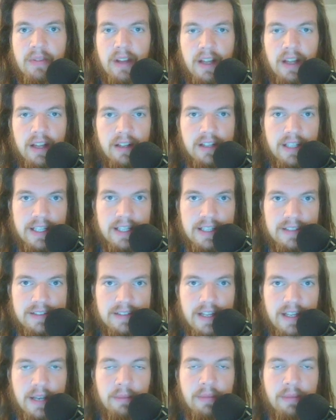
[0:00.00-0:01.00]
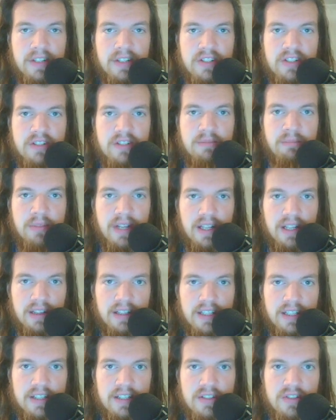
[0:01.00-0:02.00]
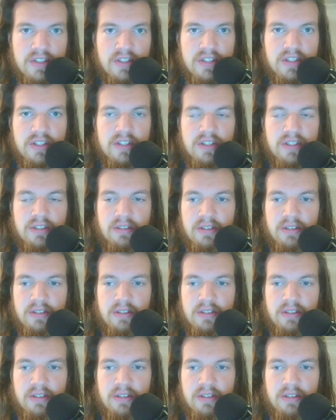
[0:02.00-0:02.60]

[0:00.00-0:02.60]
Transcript: and heat-damaged buildings